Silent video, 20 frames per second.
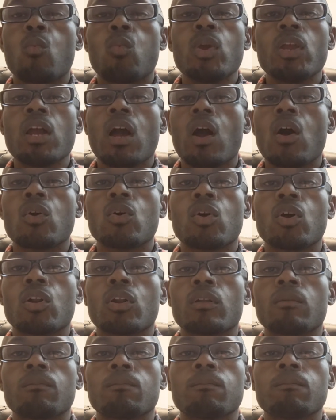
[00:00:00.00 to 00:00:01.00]
we all
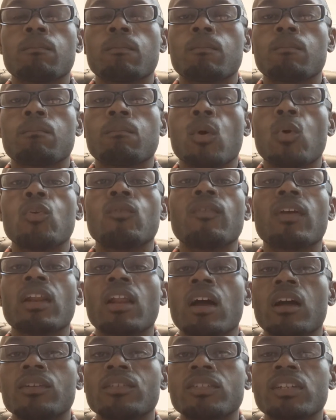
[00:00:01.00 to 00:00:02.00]
gonna
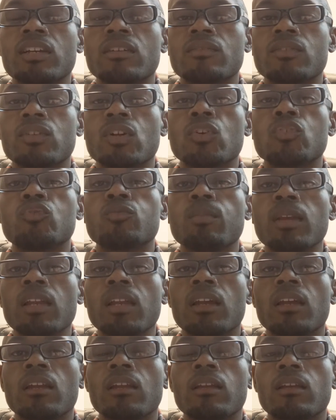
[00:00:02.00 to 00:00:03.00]
motivate ourselves to go
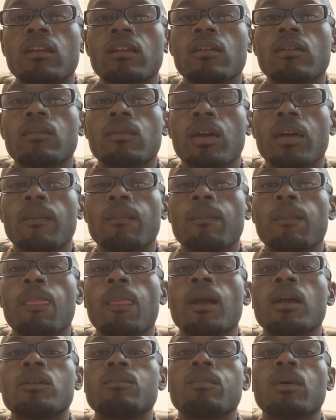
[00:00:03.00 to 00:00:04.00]
spin, right?
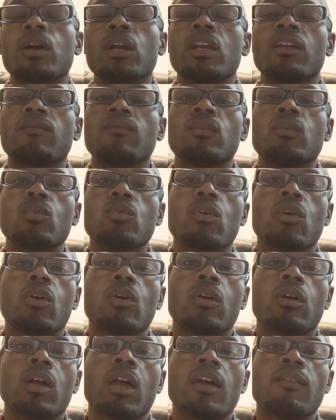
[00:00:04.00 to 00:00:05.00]
But if you
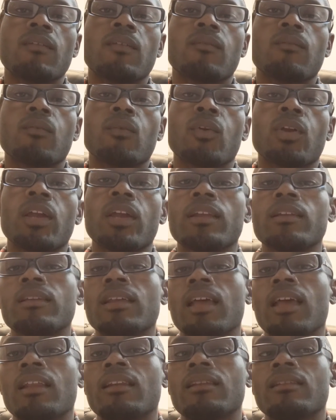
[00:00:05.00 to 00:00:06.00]
have a friend
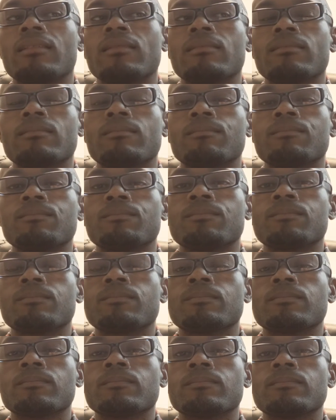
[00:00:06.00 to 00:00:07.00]
that
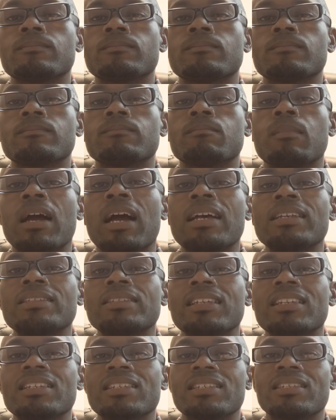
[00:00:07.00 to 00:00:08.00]

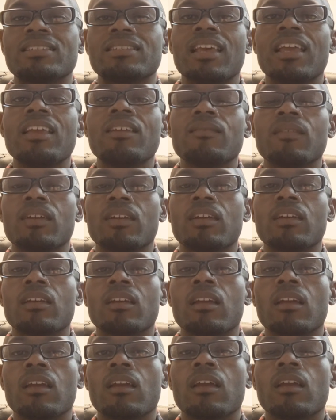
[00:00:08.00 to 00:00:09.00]
mindset is saving
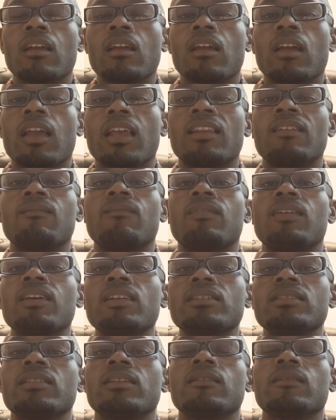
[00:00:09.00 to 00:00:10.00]
and
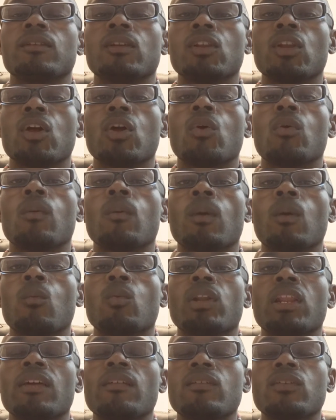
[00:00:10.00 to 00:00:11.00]
investing,
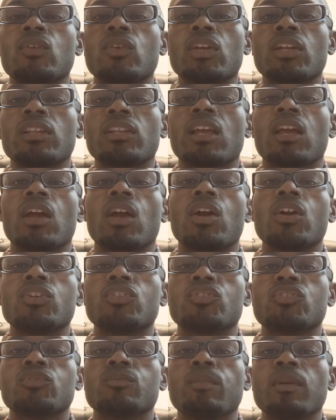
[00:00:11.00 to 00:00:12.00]
whenever you get that
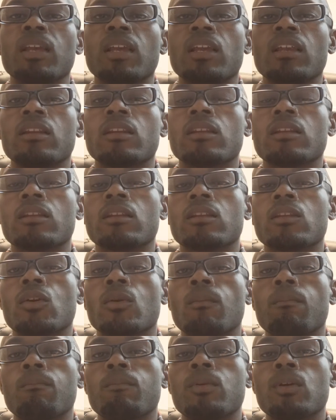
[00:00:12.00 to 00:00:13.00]
urge to spend,
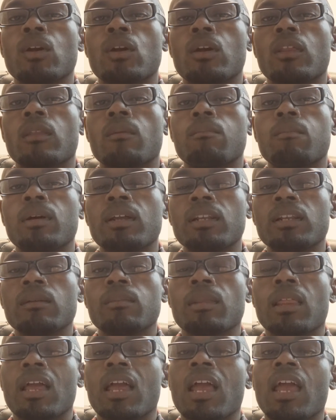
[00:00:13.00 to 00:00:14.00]
your other buddy can
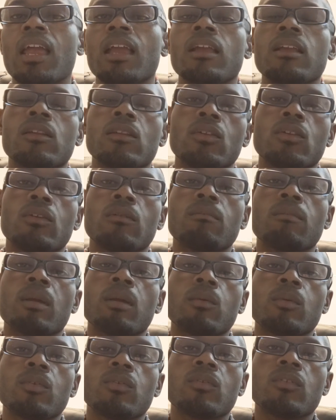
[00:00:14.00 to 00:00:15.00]
be like, hey, look,
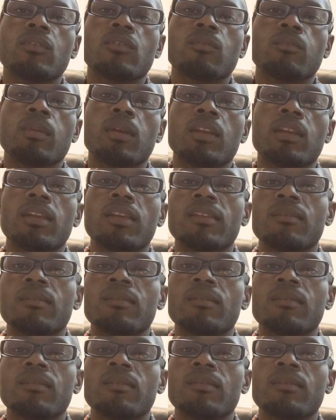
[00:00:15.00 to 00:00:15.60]
maybe we shouldn't spend